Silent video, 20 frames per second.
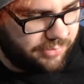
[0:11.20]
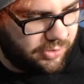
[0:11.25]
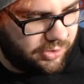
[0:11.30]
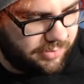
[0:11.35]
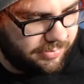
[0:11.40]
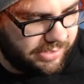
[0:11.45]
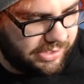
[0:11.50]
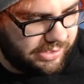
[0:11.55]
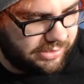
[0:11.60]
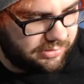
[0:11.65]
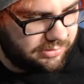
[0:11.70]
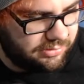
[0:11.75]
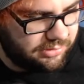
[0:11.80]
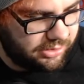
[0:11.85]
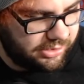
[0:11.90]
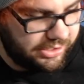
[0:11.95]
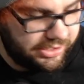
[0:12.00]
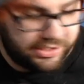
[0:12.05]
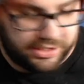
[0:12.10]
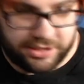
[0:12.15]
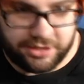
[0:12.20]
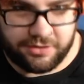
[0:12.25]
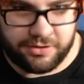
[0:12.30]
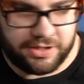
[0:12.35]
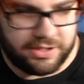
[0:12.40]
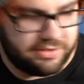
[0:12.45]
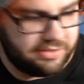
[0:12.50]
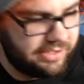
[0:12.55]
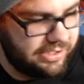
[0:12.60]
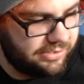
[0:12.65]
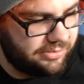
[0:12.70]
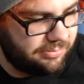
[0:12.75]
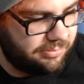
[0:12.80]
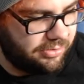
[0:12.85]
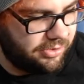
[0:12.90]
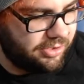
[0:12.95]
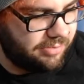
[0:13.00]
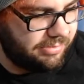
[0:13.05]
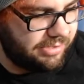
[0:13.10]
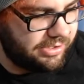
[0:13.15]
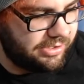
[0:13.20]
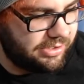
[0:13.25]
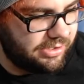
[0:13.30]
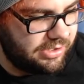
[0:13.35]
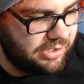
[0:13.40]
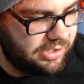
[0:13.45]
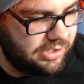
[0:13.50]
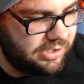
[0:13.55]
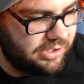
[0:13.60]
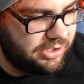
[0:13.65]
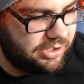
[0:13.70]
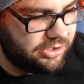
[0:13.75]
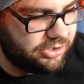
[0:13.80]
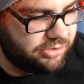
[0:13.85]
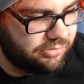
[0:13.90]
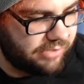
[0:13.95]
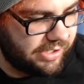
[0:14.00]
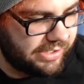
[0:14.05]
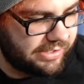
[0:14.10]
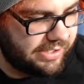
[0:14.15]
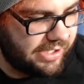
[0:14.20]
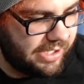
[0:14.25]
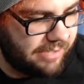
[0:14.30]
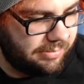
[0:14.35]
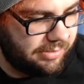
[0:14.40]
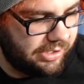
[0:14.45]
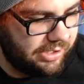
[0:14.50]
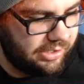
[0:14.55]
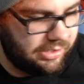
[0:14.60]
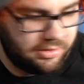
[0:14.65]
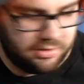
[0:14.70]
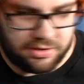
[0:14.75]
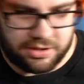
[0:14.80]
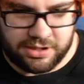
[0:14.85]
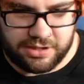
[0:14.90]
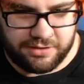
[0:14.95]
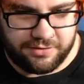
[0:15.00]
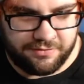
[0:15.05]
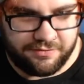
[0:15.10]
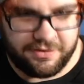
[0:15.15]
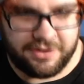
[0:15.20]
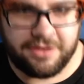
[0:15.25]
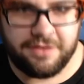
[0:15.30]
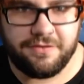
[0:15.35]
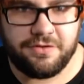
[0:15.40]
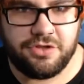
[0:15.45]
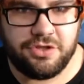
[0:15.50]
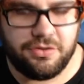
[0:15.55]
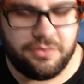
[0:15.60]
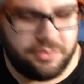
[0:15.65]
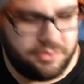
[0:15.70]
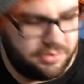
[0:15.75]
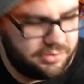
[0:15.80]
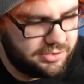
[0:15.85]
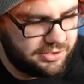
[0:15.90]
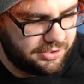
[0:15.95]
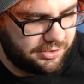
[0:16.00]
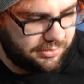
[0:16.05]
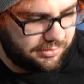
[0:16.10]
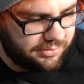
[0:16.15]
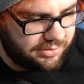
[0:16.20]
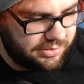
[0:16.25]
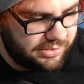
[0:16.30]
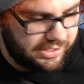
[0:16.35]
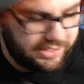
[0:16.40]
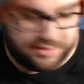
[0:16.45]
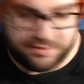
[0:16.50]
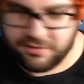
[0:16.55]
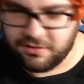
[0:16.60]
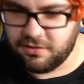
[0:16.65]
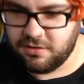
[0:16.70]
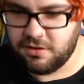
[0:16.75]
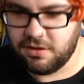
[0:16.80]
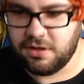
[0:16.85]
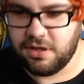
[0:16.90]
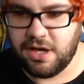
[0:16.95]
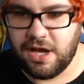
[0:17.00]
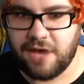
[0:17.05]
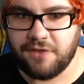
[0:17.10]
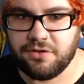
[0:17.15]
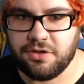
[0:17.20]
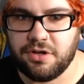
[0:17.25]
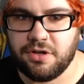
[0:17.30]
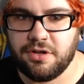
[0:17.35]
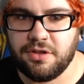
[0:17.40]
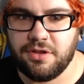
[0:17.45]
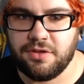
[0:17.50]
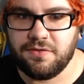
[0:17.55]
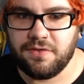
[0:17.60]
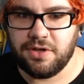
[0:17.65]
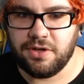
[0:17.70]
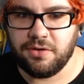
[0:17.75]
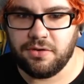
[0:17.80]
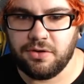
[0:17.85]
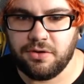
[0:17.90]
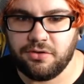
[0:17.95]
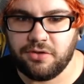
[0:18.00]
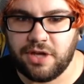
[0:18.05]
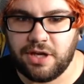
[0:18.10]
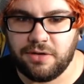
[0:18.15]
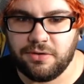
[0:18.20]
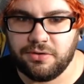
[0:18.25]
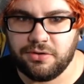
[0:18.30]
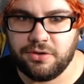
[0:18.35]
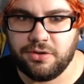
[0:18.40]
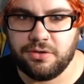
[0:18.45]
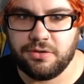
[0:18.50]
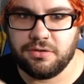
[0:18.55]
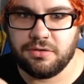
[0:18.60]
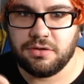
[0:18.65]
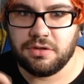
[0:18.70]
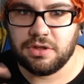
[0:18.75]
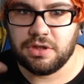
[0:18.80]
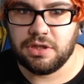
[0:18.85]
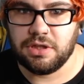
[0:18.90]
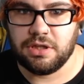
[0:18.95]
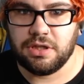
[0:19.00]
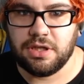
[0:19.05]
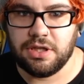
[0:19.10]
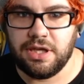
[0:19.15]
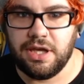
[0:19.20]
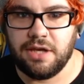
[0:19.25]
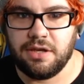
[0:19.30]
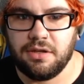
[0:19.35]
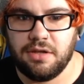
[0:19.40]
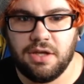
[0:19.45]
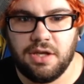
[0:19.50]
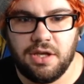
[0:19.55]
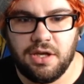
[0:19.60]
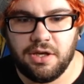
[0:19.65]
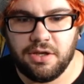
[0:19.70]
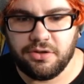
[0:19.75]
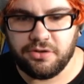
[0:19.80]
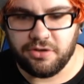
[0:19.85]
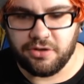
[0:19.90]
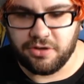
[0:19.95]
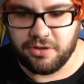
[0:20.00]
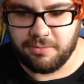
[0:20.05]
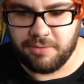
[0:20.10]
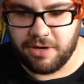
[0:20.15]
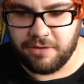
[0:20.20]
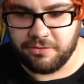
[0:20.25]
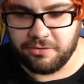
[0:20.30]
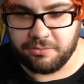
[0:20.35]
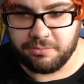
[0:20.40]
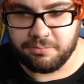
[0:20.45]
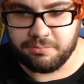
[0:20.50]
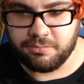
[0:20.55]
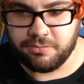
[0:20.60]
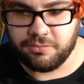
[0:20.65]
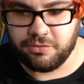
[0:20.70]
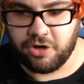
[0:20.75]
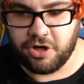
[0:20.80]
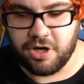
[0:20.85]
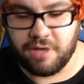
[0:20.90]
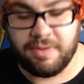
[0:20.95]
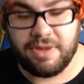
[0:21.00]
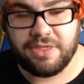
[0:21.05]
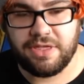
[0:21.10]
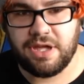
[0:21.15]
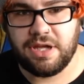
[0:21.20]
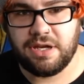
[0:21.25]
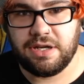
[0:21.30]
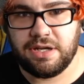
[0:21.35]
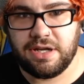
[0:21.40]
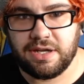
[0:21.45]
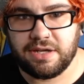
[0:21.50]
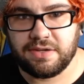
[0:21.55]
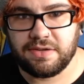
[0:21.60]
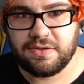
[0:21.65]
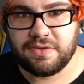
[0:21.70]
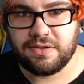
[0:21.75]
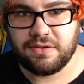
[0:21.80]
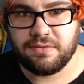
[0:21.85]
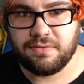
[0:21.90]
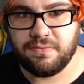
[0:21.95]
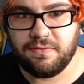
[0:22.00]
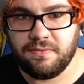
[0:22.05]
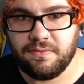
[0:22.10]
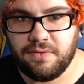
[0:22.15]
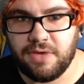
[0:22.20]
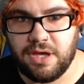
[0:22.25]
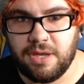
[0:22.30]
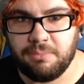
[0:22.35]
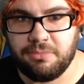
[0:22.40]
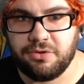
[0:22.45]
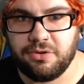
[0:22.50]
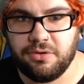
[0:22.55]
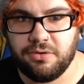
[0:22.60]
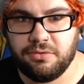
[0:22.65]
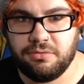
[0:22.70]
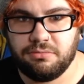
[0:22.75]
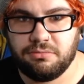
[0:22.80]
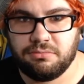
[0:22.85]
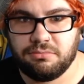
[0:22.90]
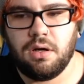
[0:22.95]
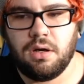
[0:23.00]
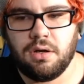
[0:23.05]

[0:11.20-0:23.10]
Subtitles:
Pokemon, or Nintendo I guess, announced Pokemon Direct happening on the 5th of June, so that's after this video goes out, so yeah. So I'll probably talk about that next episode.